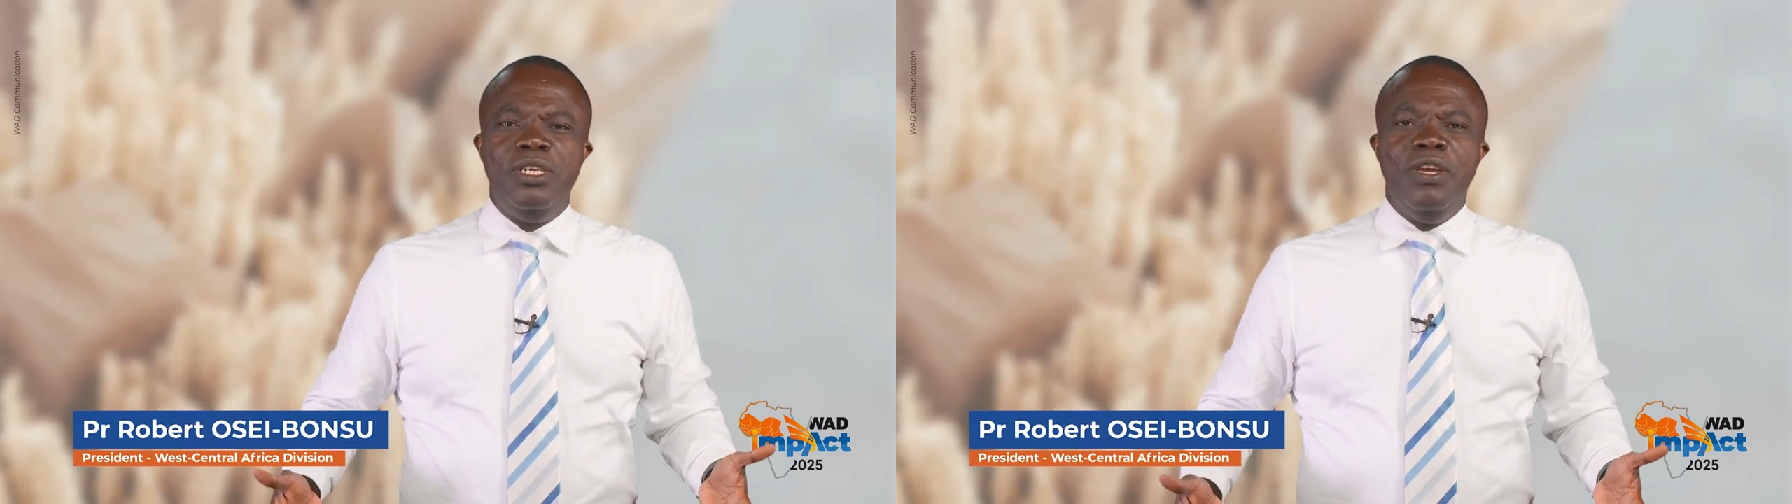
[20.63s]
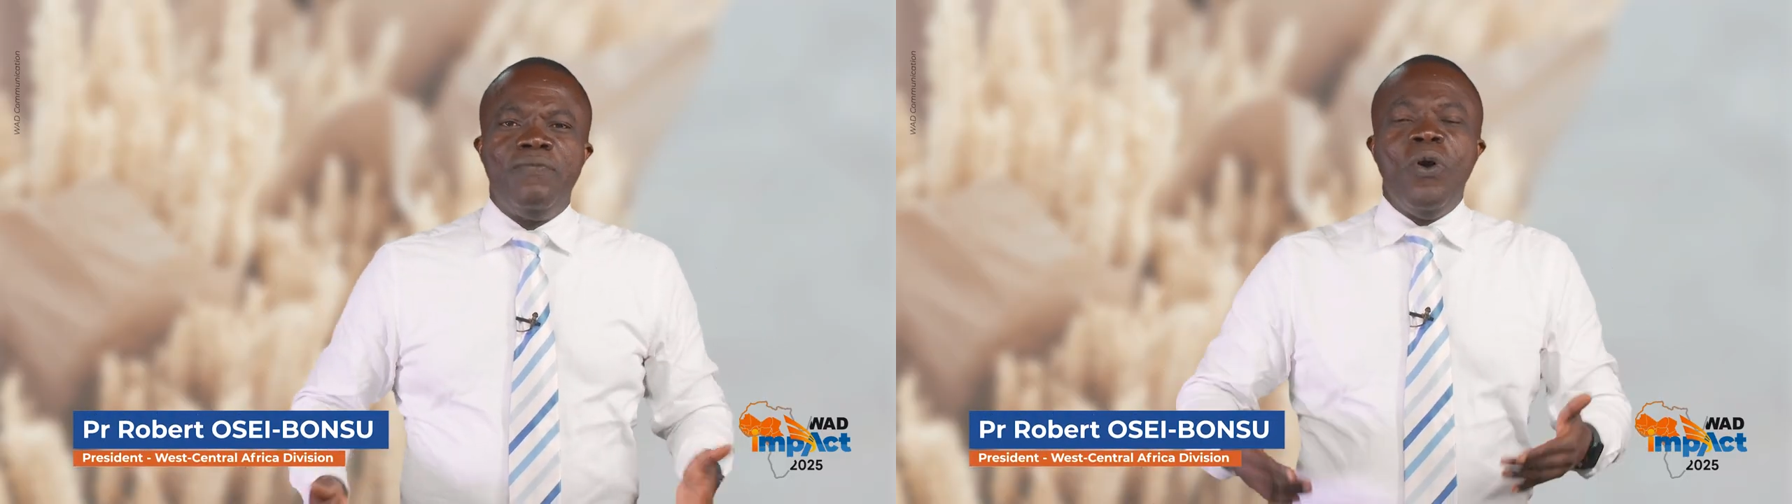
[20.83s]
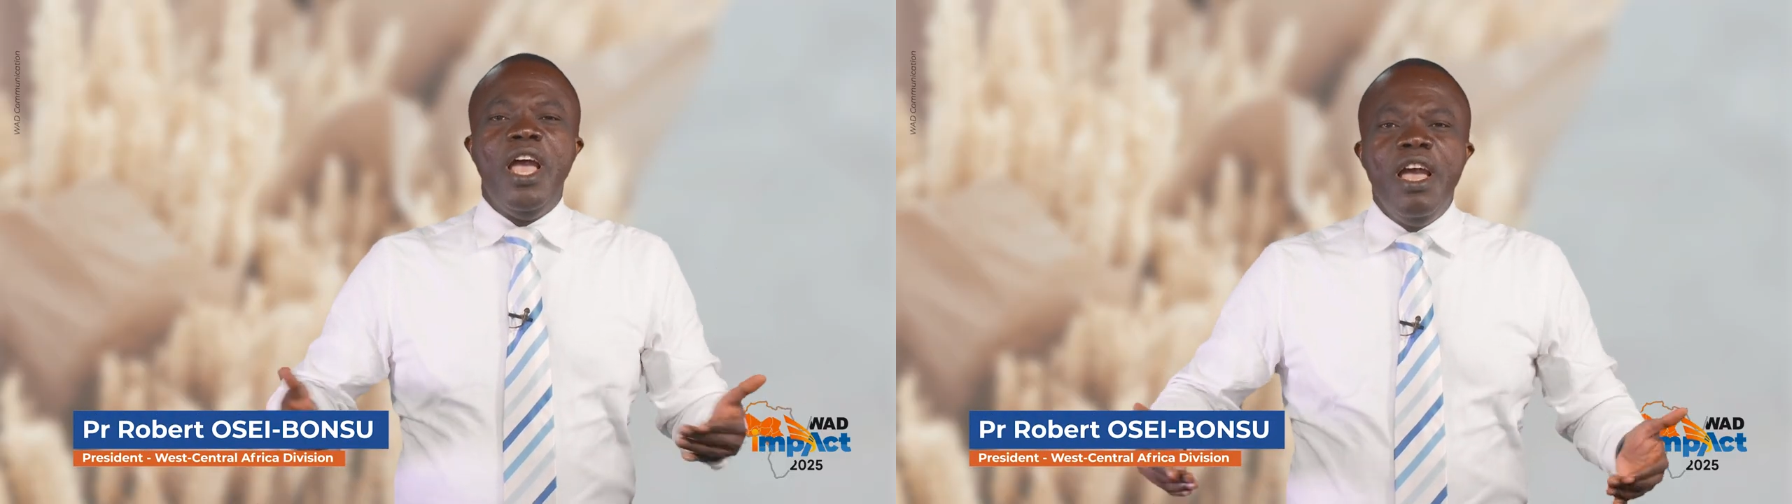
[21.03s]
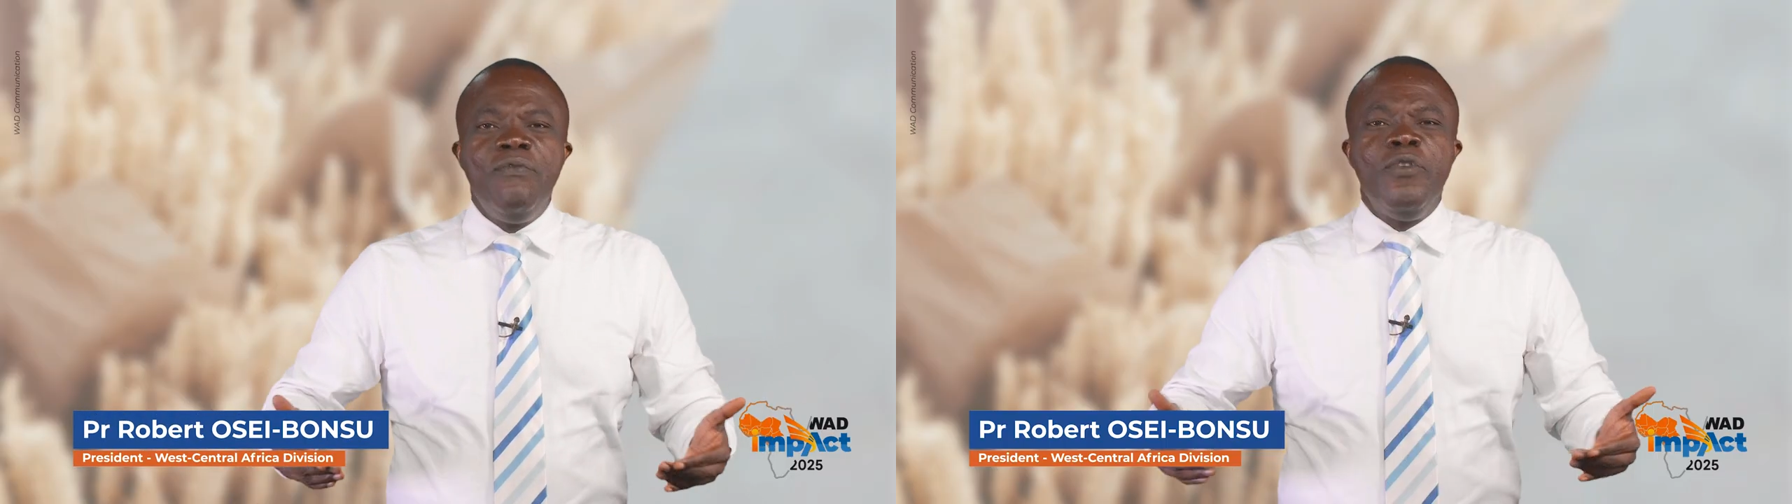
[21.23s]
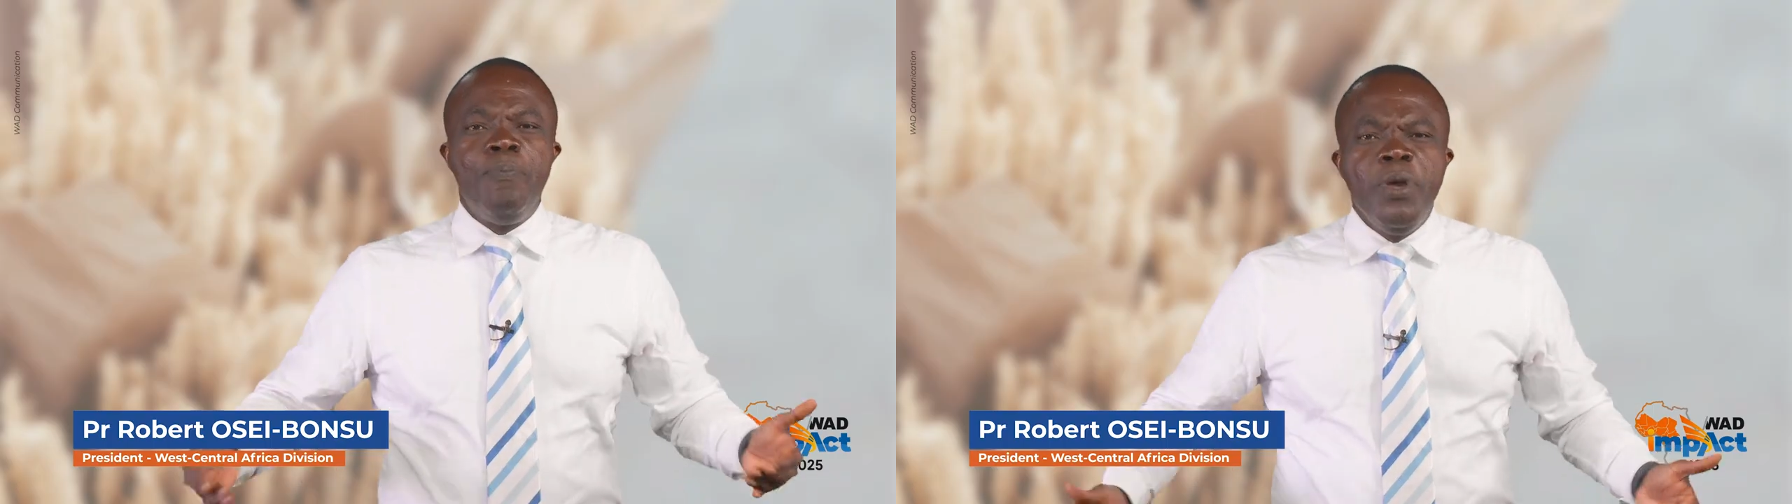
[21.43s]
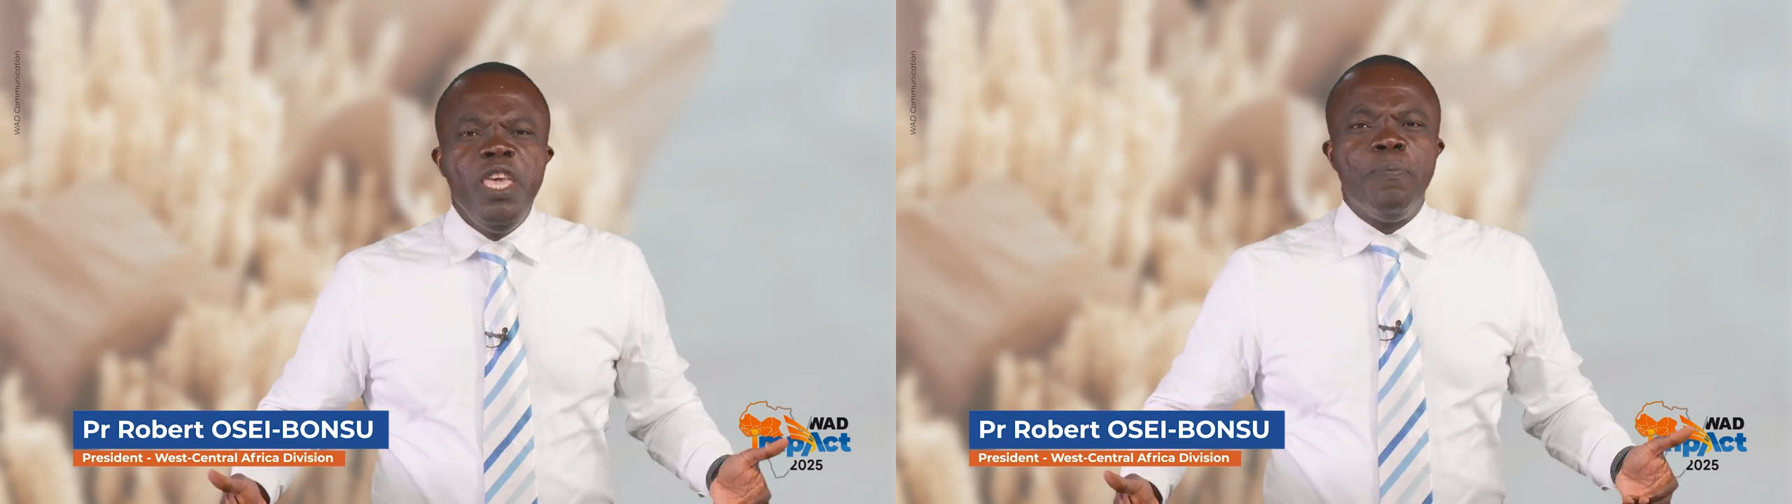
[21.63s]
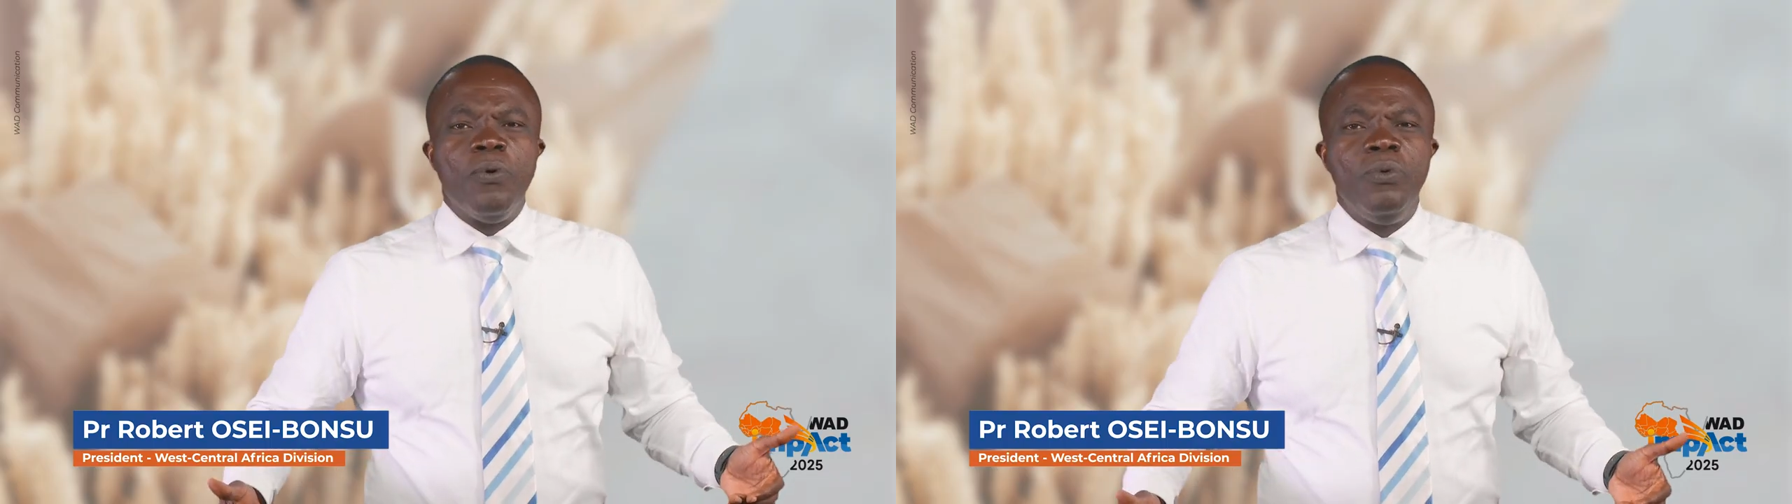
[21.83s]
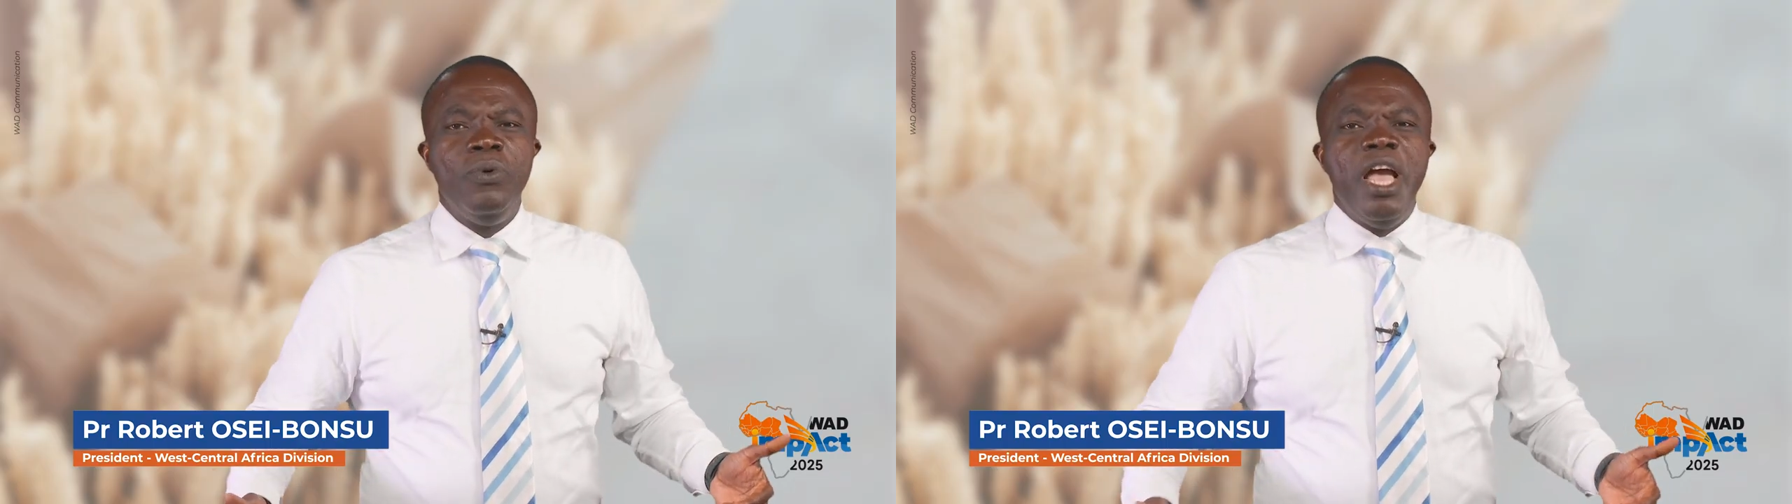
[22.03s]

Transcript: for every people,